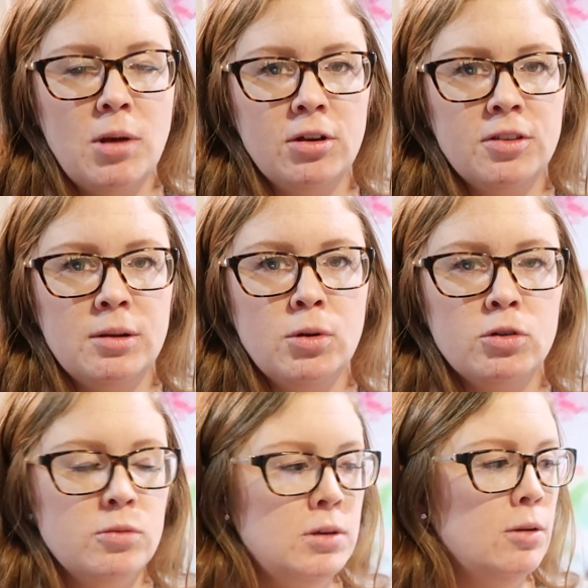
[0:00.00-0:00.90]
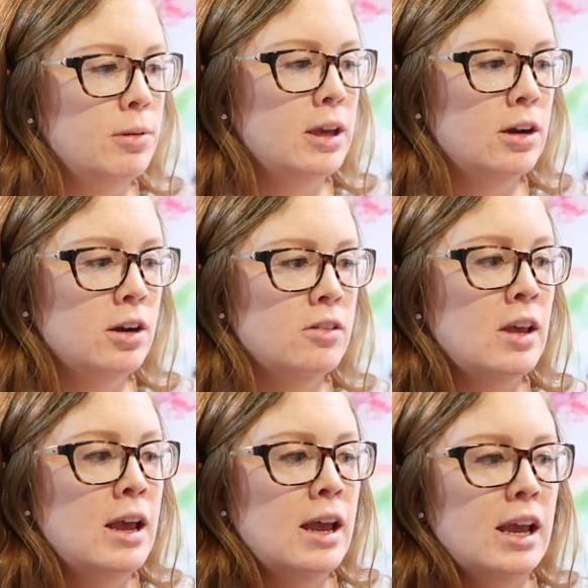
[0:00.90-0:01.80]
smaller than most meal planners.
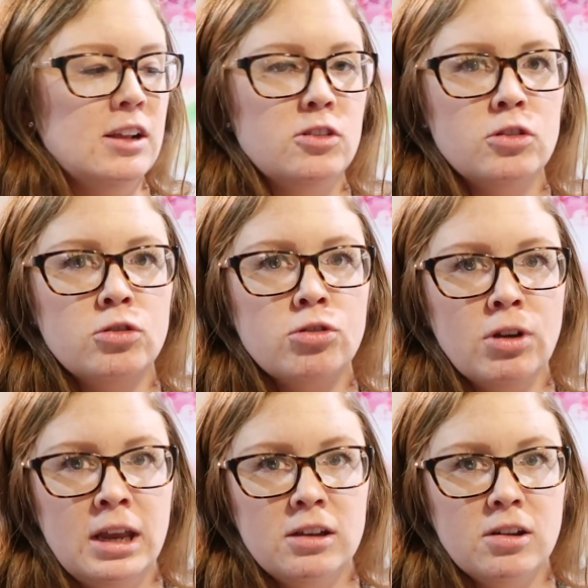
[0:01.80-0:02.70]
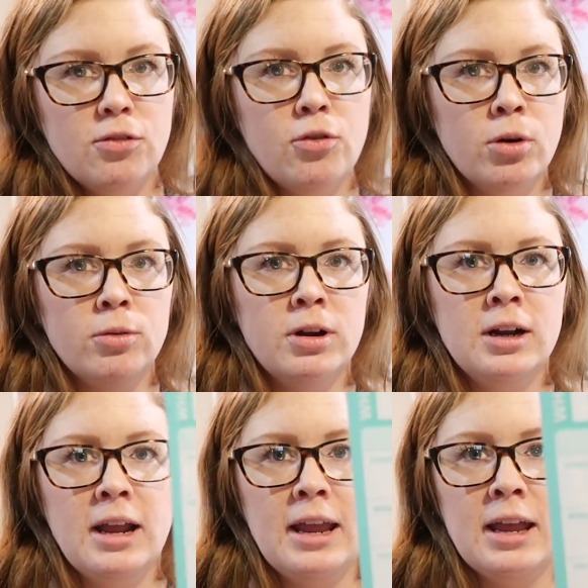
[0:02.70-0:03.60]
It's
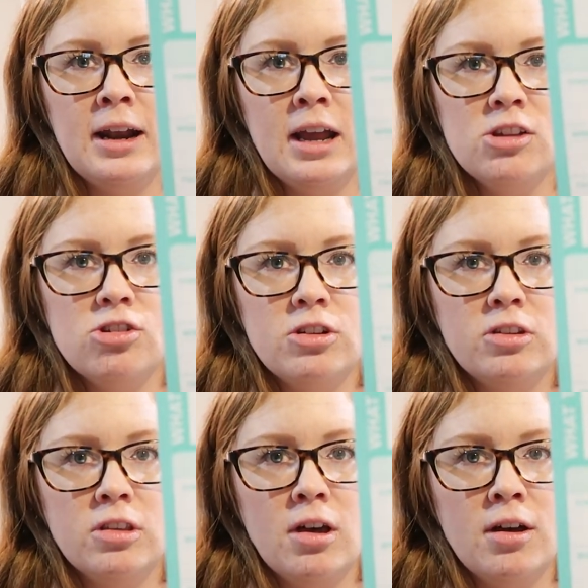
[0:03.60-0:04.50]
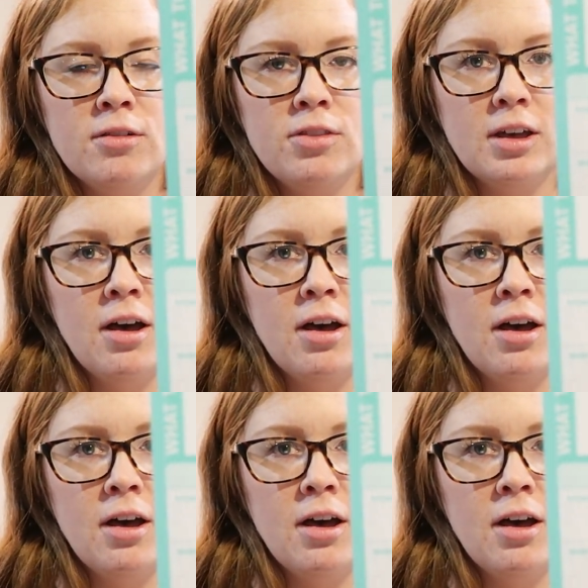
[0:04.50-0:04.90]
straightforward, and I just love the